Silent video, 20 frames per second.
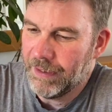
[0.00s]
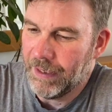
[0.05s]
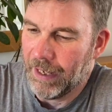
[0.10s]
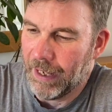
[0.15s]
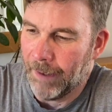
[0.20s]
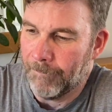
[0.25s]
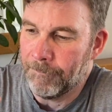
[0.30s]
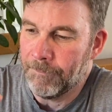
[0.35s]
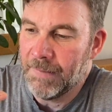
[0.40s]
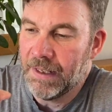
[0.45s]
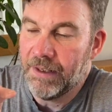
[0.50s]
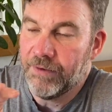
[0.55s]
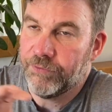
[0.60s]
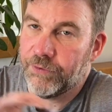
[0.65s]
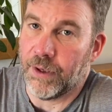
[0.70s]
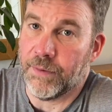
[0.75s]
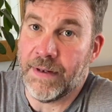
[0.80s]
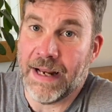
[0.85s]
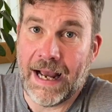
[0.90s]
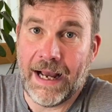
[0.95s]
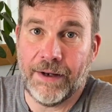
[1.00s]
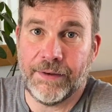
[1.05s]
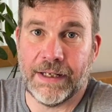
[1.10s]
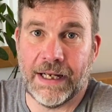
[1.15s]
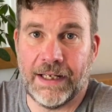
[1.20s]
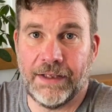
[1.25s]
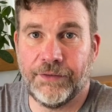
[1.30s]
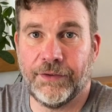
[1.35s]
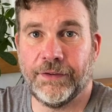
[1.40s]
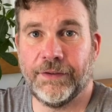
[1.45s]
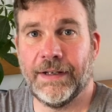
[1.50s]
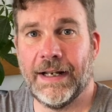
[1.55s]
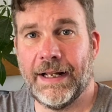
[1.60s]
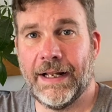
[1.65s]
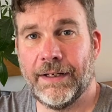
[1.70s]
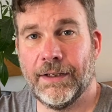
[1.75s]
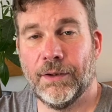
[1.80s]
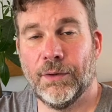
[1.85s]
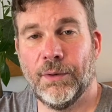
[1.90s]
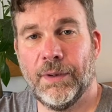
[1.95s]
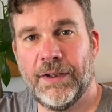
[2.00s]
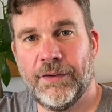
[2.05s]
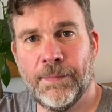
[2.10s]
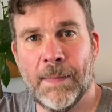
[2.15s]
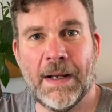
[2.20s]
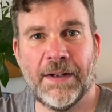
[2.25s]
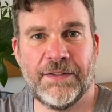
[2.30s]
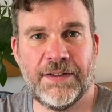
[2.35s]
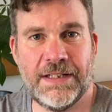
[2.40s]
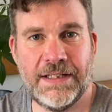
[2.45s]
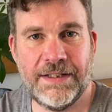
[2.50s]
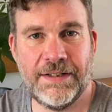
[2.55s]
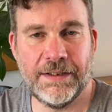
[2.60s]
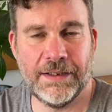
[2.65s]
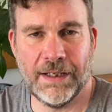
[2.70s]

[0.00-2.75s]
Um, so nowadays, as an adult, it's much easier.